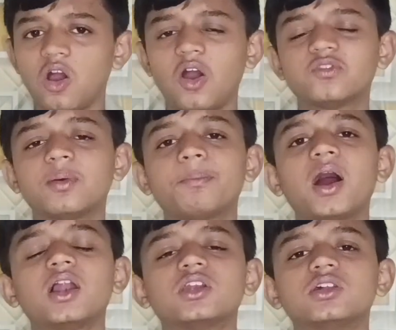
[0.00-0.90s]
of the
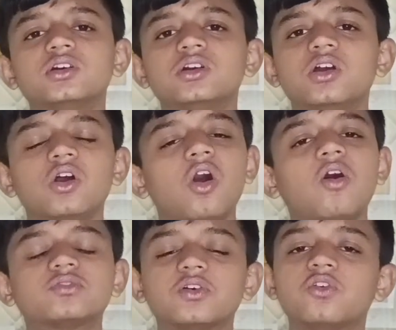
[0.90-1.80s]
part
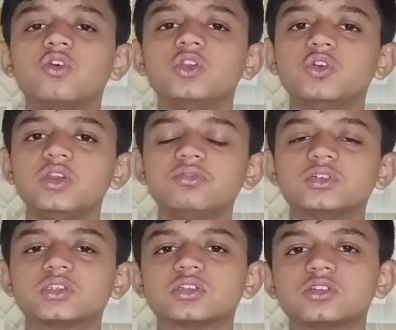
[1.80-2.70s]
of the whole
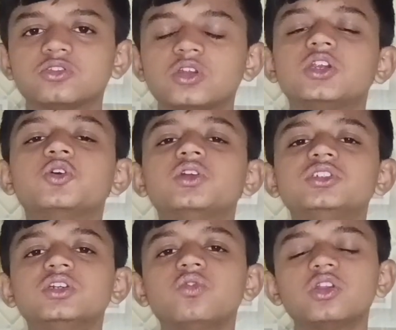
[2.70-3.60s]
universe. So the
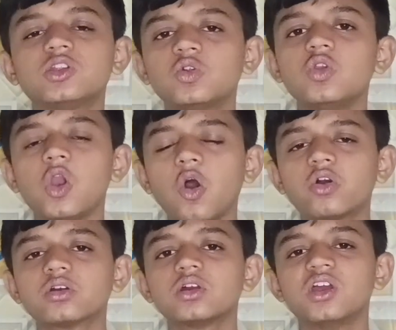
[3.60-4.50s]
duration was so
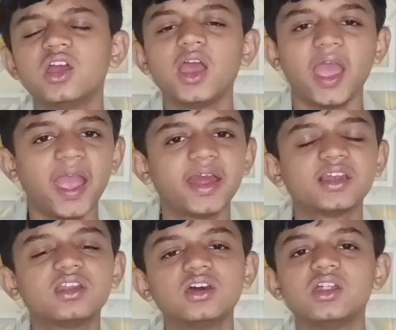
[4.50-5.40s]
long,
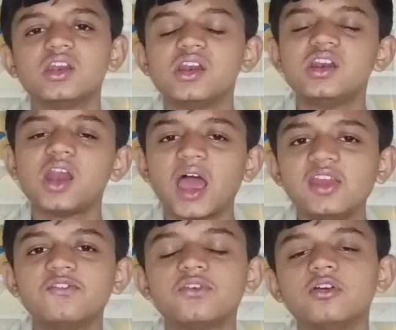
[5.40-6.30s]
and
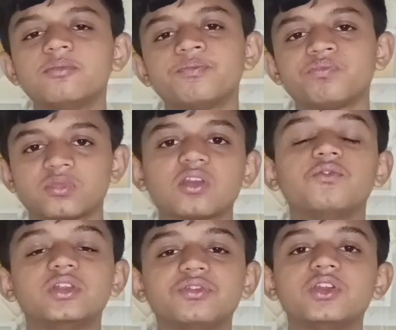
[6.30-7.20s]
life,
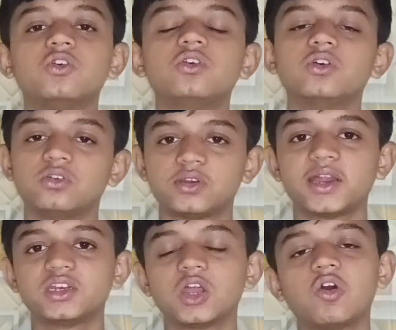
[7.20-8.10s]
which we know
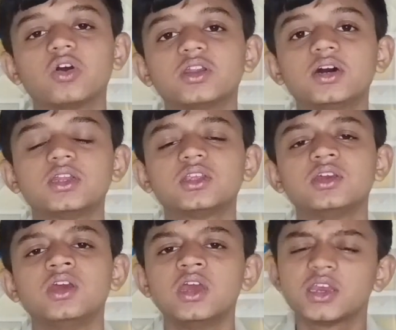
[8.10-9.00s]
right now on Earth,
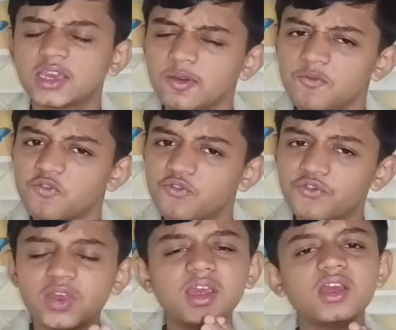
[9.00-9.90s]
came
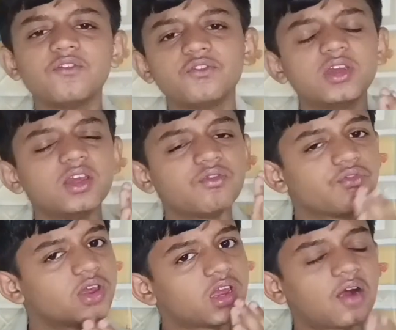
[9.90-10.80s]
way, way,
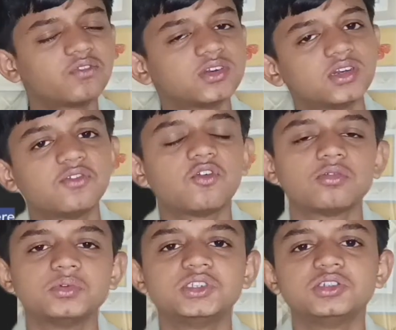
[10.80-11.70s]
way after the
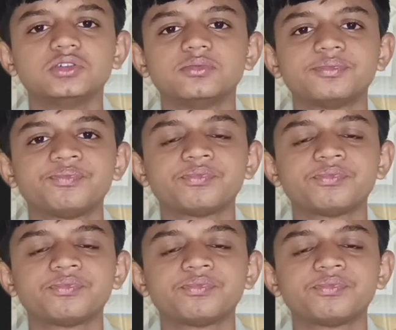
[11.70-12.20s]
formation.